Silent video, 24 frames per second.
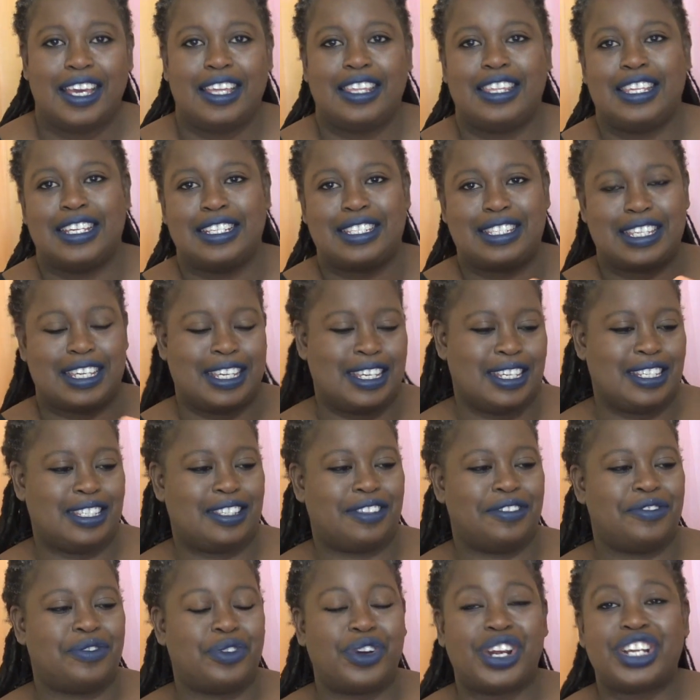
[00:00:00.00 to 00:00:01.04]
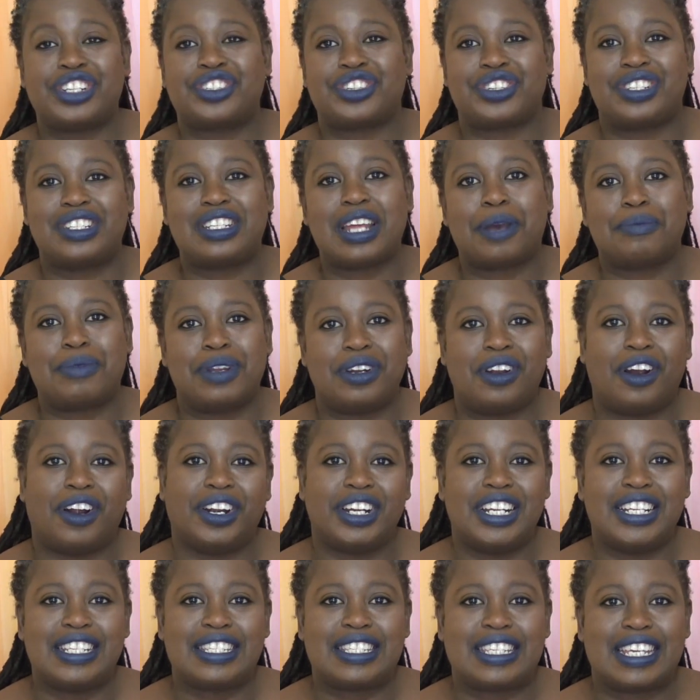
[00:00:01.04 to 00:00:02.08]
This is the Voyager Step-In
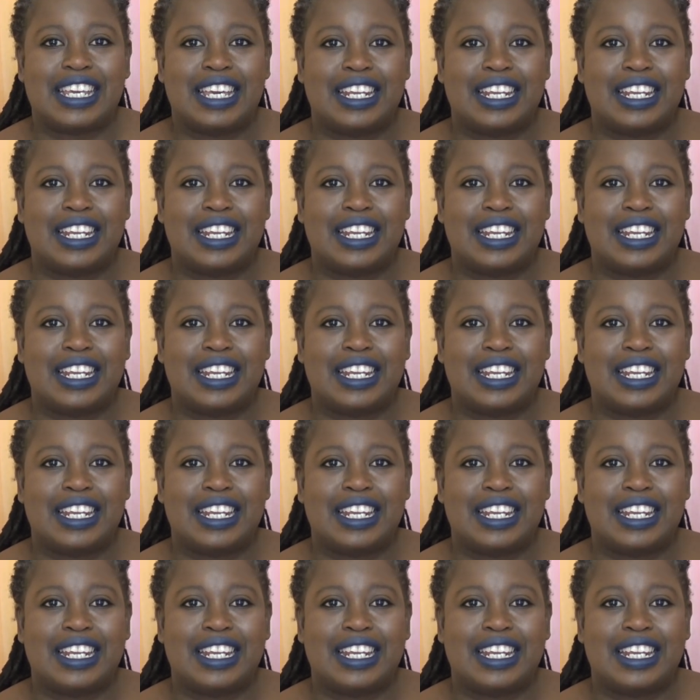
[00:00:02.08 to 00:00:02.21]
Harness.